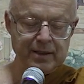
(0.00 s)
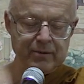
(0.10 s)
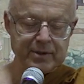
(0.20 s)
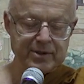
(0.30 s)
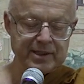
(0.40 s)

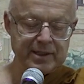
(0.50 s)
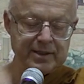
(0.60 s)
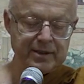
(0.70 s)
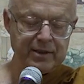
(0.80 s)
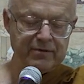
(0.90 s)
once said
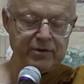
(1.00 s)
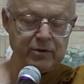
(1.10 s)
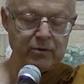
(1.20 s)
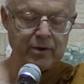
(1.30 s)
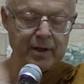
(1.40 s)
that if
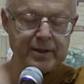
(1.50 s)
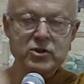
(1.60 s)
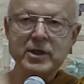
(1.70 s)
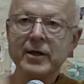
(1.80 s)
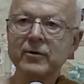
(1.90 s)
you are
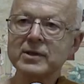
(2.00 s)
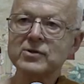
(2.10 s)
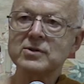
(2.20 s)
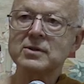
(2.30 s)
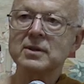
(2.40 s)

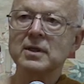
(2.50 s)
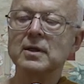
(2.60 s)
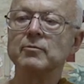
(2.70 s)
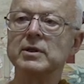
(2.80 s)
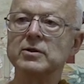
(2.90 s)
generous
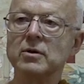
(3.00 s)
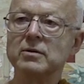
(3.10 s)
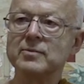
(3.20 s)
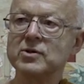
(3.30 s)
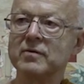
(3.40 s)
but
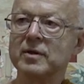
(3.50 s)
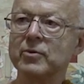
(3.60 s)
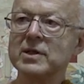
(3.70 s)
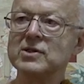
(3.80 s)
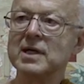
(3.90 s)
don't observe the
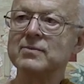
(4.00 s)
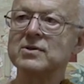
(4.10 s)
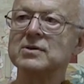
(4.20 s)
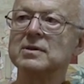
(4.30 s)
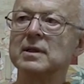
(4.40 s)

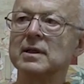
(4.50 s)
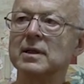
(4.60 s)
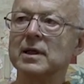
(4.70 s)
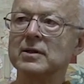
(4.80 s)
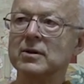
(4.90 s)
precepts
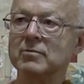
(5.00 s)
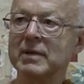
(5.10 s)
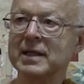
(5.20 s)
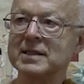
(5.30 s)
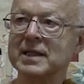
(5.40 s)
and don't
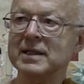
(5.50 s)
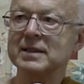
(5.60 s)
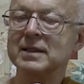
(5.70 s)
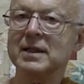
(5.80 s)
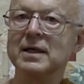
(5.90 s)

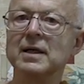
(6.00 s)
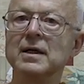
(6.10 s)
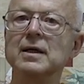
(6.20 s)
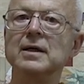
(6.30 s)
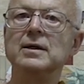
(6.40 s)
meditate,
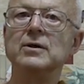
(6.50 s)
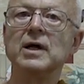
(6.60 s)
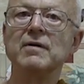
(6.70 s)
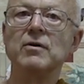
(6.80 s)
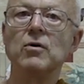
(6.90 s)
you
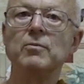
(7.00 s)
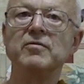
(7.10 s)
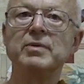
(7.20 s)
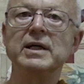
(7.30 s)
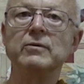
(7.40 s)
have the hope
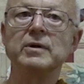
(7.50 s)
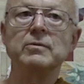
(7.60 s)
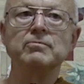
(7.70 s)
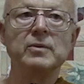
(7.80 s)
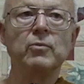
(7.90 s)
of being re
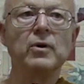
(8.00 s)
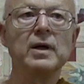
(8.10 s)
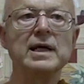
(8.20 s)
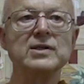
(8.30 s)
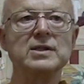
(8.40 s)

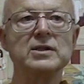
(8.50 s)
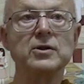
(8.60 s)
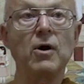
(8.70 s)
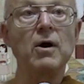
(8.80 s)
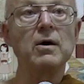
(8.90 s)
reborn as a
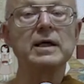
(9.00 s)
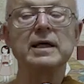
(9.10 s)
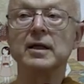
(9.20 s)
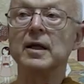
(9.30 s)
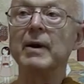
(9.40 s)
dog
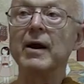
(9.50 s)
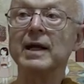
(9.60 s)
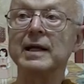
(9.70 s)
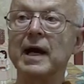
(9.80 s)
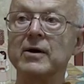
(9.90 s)
in an
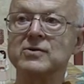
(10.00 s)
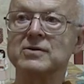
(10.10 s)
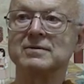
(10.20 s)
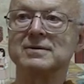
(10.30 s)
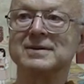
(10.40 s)
American house.